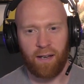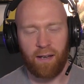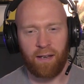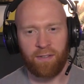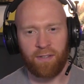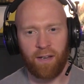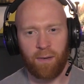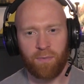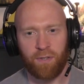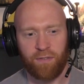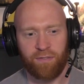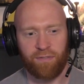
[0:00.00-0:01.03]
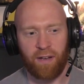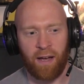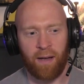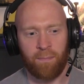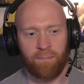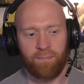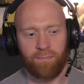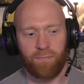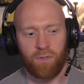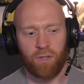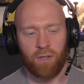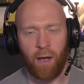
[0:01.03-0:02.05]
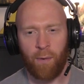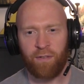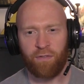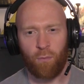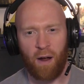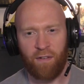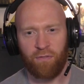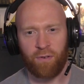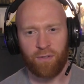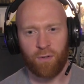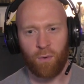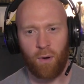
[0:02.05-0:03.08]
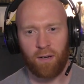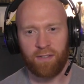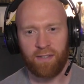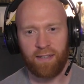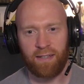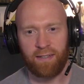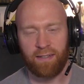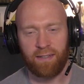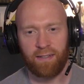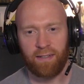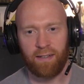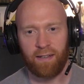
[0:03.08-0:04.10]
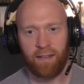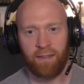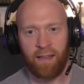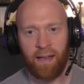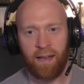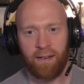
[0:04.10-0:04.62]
in terms of going for reference quality in there?